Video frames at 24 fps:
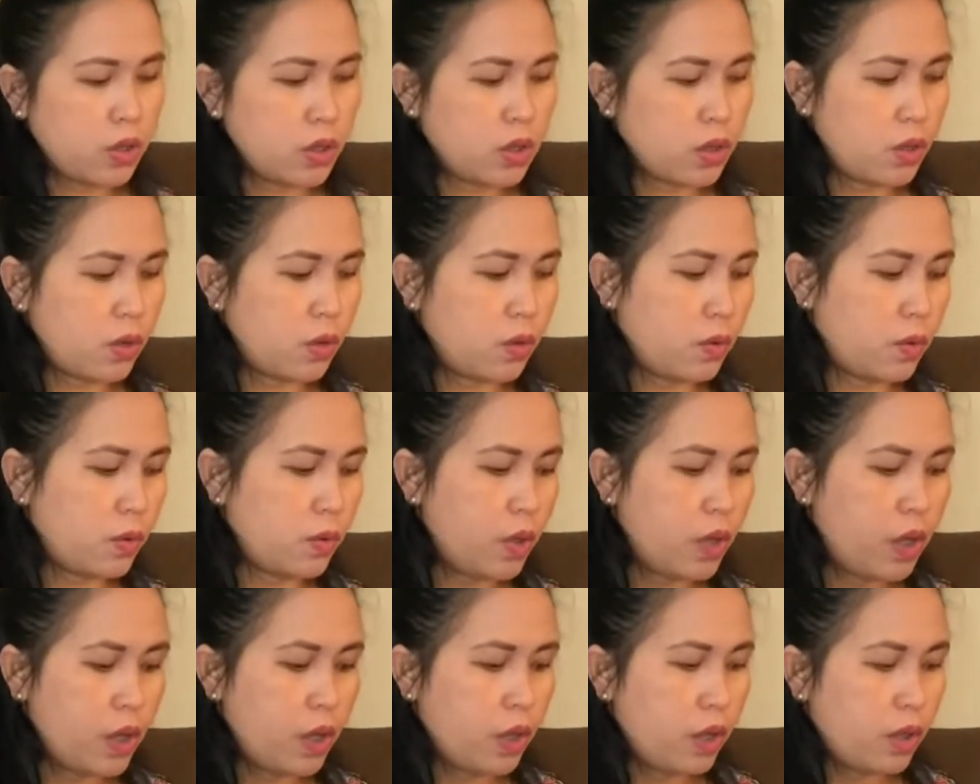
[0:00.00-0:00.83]
So
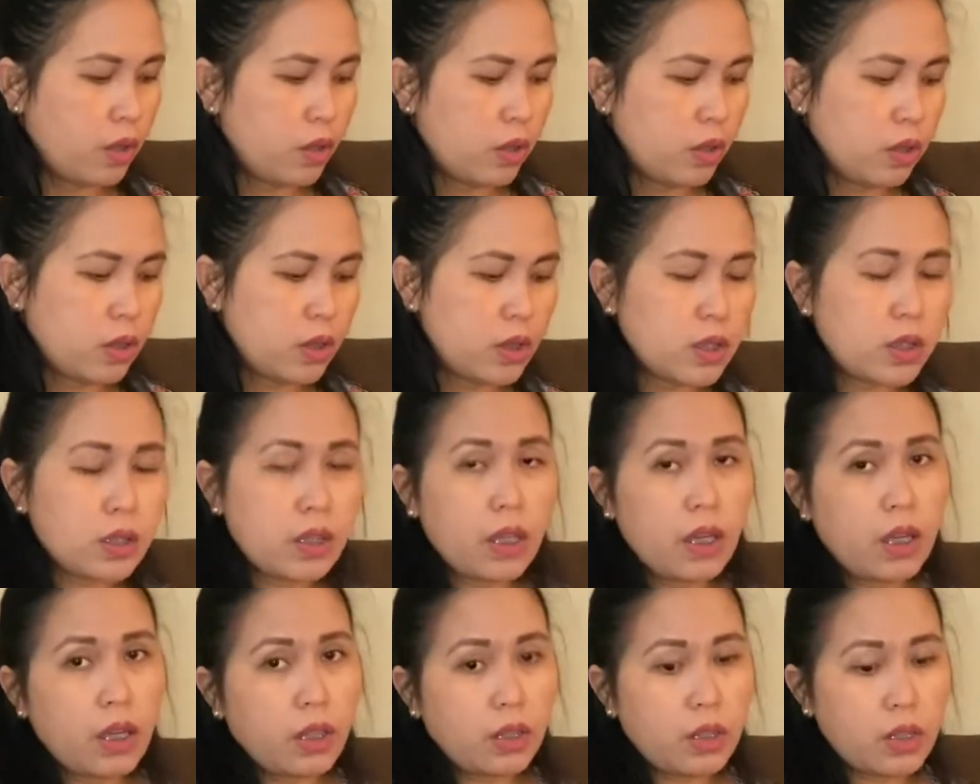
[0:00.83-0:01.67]
this
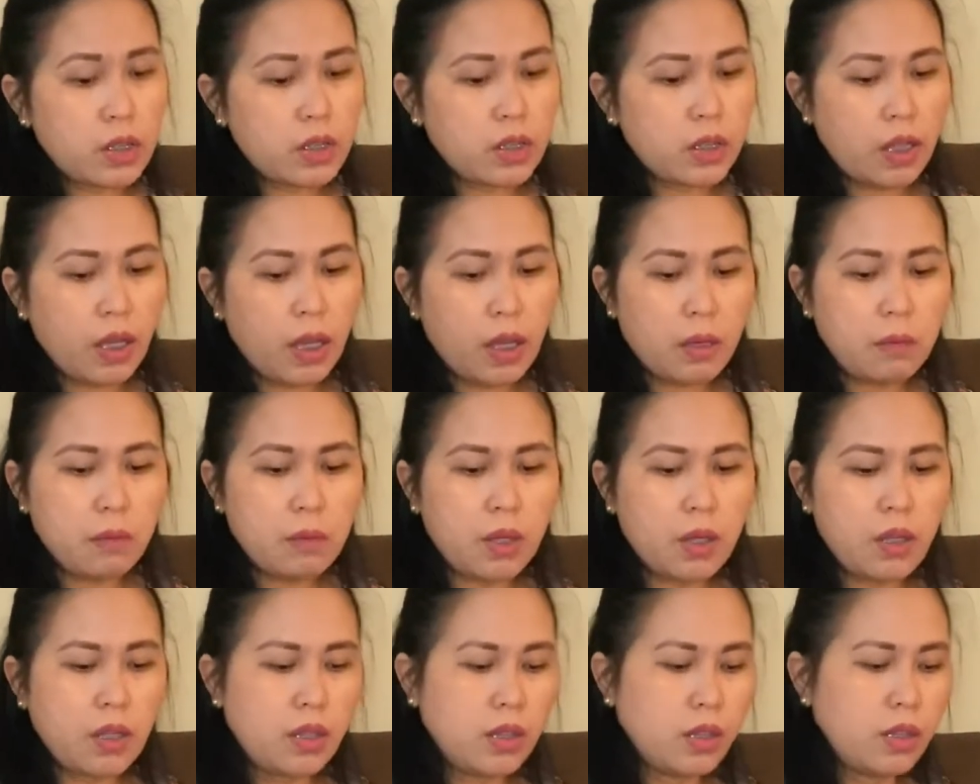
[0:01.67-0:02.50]
time
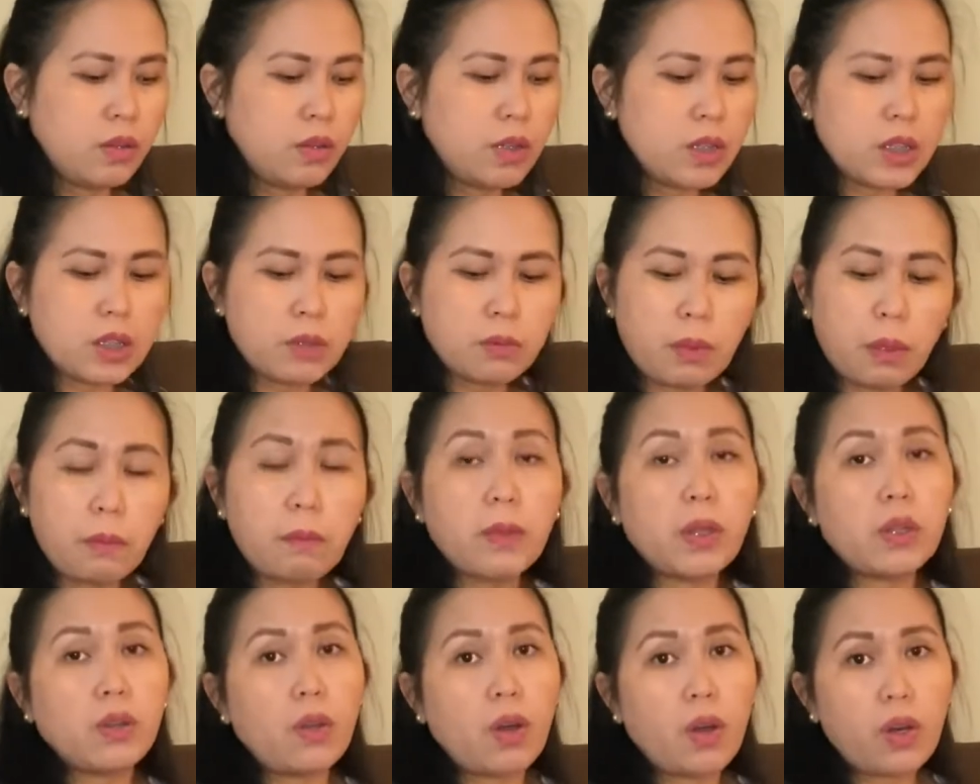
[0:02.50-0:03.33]
this is from
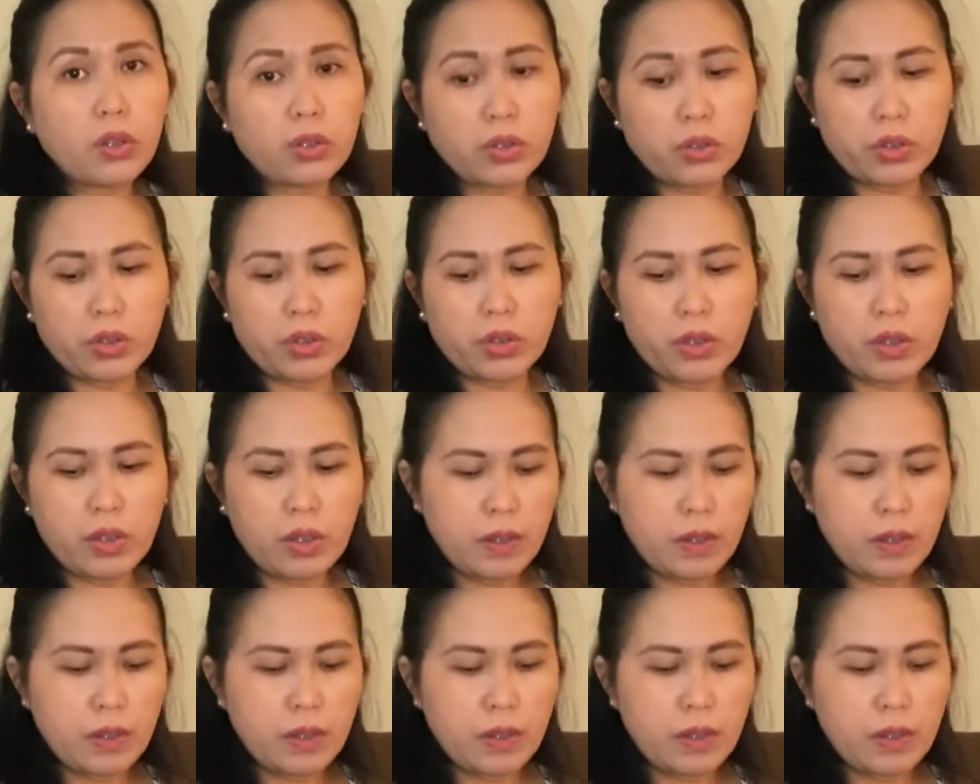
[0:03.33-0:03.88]
the doctor